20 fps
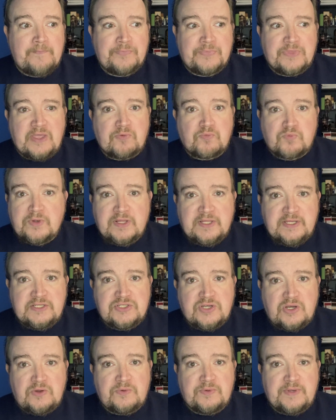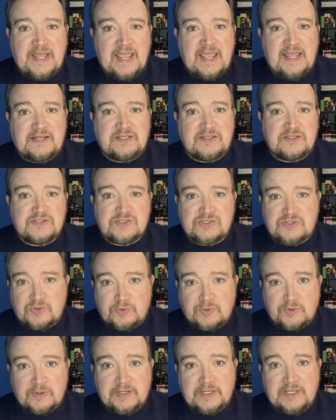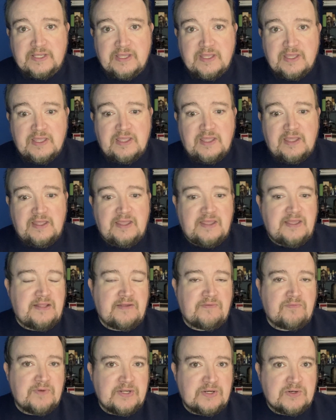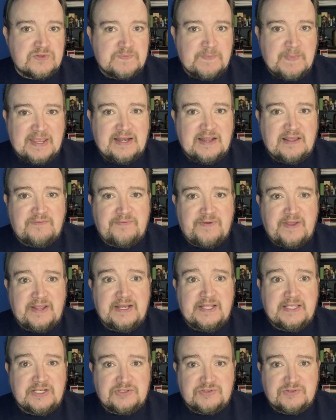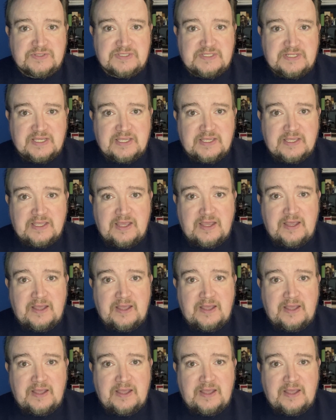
that really don't add to the story and that readers may not find interesting.